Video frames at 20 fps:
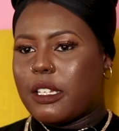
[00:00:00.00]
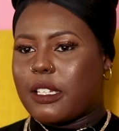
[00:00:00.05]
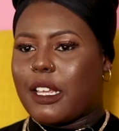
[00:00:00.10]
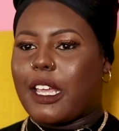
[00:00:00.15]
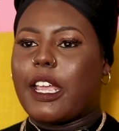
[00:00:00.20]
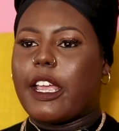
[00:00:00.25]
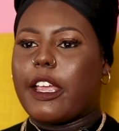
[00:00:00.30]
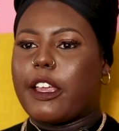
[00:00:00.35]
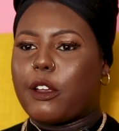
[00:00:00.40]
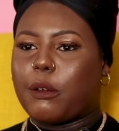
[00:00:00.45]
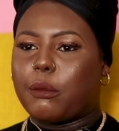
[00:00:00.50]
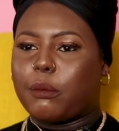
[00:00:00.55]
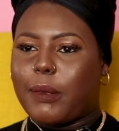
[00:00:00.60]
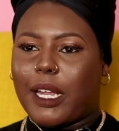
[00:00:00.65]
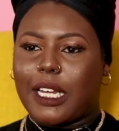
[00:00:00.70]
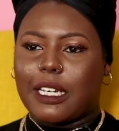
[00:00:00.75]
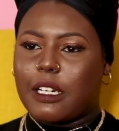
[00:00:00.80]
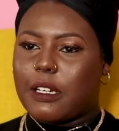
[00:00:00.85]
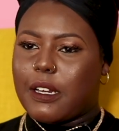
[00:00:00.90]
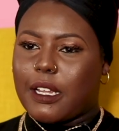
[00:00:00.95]
So here you're
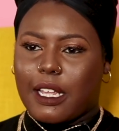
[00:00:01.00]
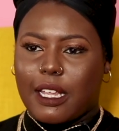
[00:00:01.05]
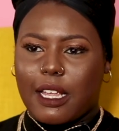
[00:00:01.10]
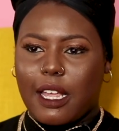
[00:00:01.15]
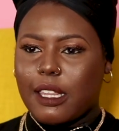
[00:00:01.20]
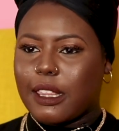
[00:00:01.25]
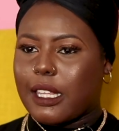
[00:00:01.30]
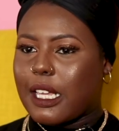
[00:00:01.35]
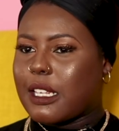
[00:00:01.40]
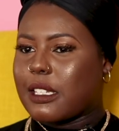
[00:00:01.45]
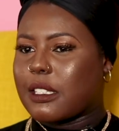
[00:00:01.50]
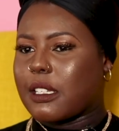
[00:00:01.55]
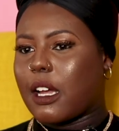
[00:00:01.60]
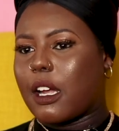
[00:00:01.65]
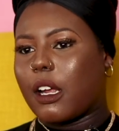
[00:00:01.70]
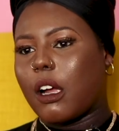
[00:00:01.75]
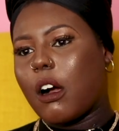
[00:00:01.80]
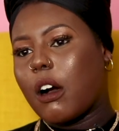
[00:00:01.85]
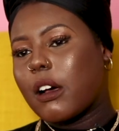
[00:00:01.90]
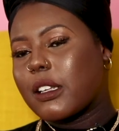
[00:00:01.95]
mainly looking at things
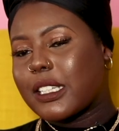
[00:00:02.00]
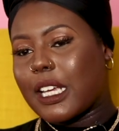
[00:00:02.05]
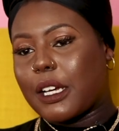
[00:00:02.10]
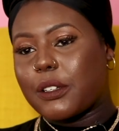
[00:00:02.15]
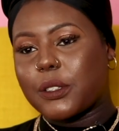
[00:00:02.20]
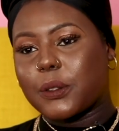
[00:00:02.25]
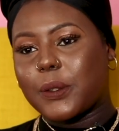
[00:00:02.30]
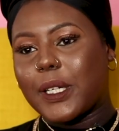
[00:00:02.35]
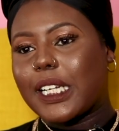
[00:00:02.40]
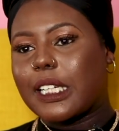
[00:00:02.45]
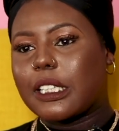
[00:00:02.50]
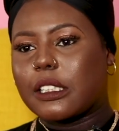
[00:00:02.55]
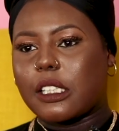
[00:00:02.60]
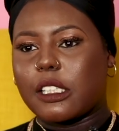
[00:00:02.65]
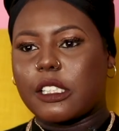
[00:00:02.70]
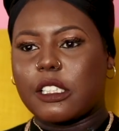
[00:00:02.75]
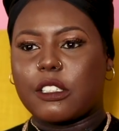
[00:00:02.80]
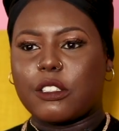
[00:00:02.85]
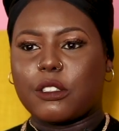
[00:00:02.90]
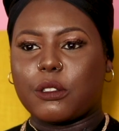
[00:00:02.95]
like Arts Council
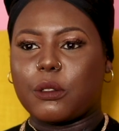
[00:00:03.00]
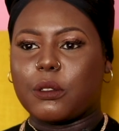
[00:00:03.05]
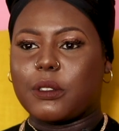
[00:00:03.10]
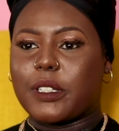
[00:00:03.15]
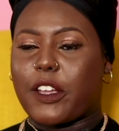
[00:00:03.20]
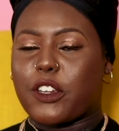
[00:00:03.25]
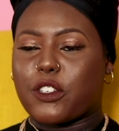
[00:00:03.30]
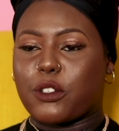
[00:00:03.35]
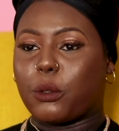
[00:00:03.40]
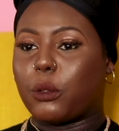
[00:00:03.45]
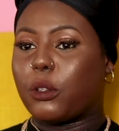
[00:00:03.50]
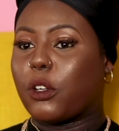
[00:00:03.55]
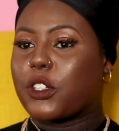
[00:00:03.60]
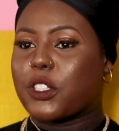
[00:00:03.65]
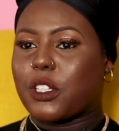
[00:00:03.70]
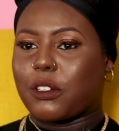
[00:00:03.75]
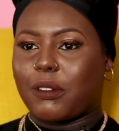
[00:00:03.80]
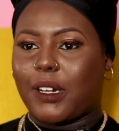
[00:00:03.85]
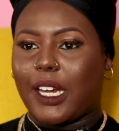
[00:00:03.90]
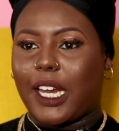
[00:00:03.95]
England or National
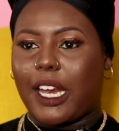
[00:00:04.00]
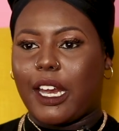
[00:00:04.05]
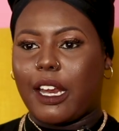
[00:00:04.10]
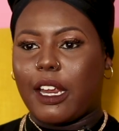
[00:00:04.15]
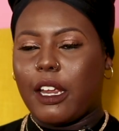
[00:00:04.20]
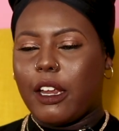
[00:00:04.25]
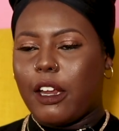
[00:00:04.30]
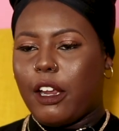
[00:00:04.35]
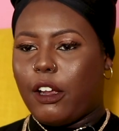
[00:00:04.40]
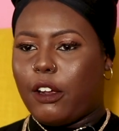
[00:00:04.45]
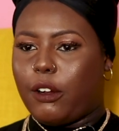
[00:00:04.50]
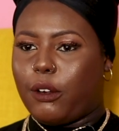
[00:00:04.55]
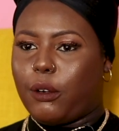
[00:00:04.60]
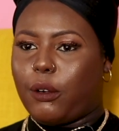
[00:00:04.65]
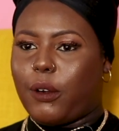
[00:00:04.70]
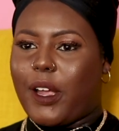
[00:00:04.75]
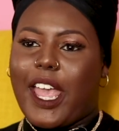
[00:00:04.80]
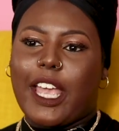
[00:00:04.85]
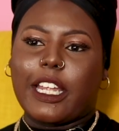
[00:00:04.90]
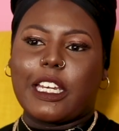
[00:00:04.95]
Lottery
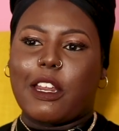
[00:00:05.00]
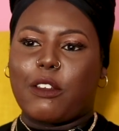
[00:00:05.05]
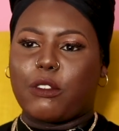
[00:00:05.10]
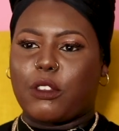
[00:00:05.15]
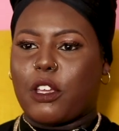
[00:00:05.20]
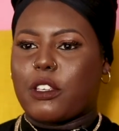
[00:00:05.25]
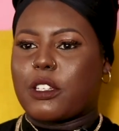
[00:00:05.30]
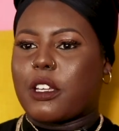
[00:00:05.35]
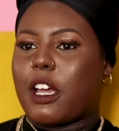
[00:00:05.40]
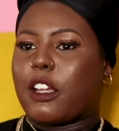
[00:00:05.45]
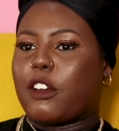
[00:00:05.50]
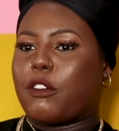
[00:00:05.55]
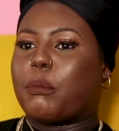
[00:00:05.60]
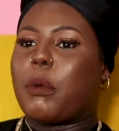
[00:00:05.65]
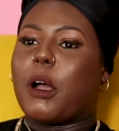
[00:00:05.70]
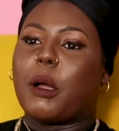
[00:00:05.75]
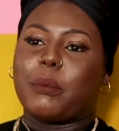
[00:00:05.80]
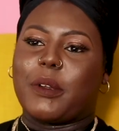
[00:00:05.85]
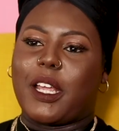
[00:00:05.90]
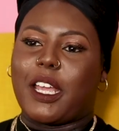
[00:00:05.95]
or any of those kind of
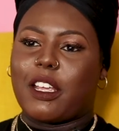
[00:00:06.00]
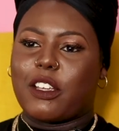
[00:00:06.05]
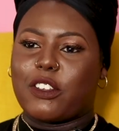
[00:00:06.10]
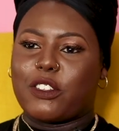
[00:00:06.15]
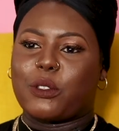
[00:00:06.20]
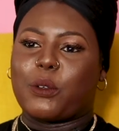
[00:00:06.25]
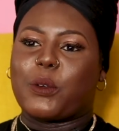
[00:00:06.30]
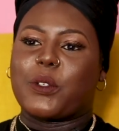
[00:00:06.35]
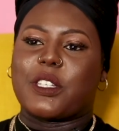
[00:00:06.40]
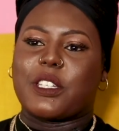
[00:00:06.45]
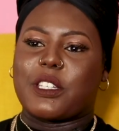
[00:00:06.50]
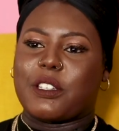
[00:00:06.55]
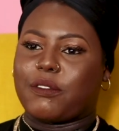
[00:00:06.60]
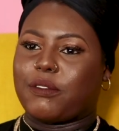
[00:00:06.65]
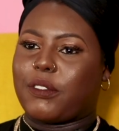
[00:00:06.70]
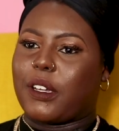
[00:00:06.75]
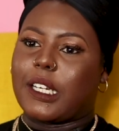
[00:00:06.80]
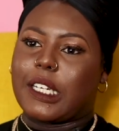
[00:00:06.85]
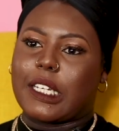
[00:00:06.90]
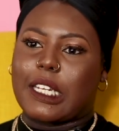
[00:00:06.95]
public sources of
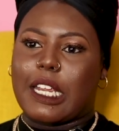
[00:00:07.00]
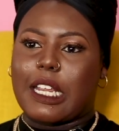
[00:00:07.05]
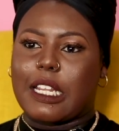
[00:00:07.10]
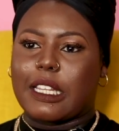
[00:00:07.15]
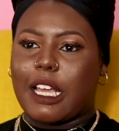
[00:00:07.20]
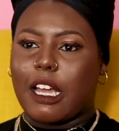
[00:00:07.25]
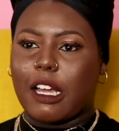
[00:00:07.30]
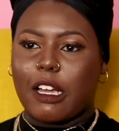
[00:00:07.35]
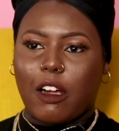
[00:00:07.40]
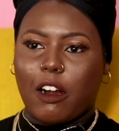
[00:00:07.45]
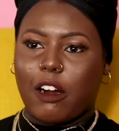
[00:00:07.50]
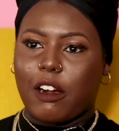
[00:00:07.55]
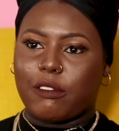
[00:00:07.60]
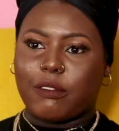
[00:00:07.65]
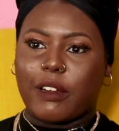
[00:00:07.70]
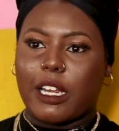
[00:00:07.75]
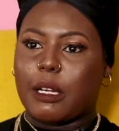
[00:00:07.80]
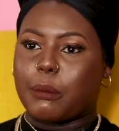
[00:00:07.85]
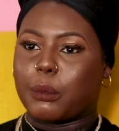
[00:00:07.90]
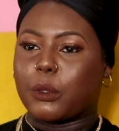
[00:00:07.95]
funding that are
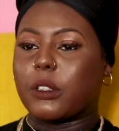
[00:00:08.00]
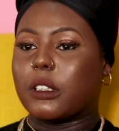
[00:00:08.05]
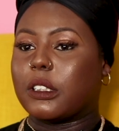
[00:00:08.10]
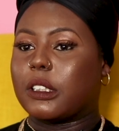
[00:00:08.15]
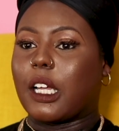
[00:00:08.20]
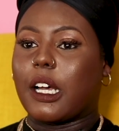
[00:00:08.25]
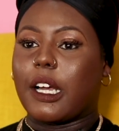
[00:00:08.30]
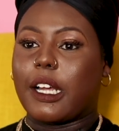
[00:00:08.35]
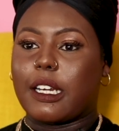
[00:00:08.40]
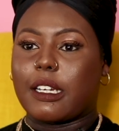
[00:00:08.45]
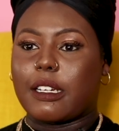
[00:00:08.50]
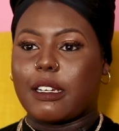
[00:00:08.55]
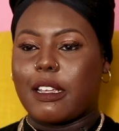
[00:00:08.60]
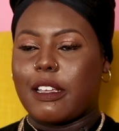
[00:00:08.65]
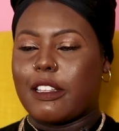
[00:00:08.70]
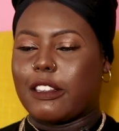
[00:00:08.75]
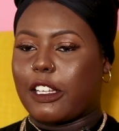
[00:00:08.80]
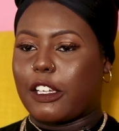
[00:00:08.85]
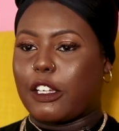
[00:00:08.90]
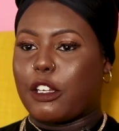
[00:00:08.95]
available online
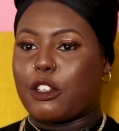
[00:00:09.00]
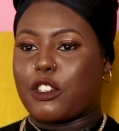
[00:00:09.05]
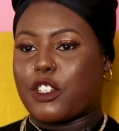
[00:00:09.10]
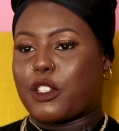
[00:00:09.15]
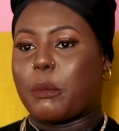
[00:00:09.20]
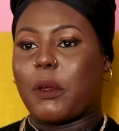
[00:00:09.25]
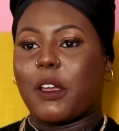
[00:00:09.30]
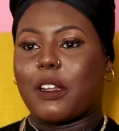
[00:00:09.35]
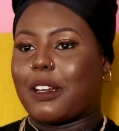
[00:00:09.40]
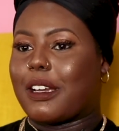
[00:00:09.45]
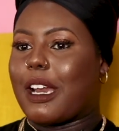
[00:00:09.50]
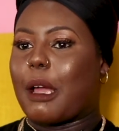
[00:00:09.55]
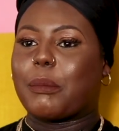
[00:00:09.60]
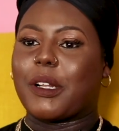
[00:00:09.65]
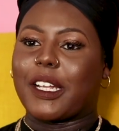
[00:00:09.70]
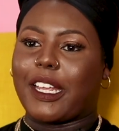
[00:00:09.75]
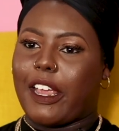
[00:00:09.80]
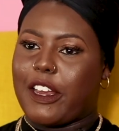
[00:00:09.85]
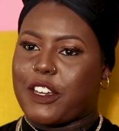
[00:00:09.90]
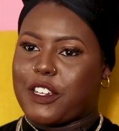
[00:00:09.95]
that you just put in an
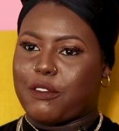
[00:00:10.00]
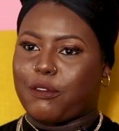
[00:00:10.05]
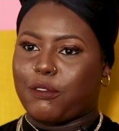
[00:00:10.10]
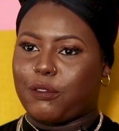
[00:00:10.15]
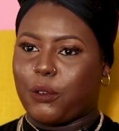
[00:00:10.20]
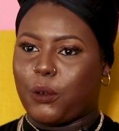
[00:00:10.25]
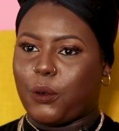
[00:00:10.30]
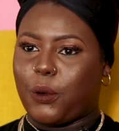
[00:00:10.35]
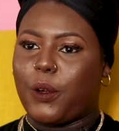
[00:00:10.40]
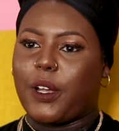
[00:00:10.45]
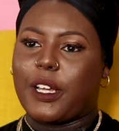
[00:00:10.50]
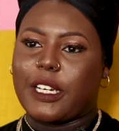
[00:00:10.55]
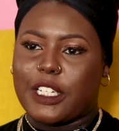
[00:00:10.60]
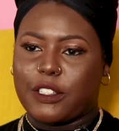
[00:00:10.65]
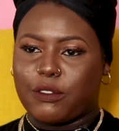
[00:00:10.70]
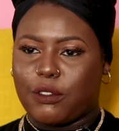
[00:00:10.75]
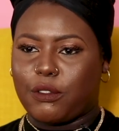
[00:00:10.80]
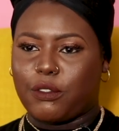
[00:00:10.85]
application for and it's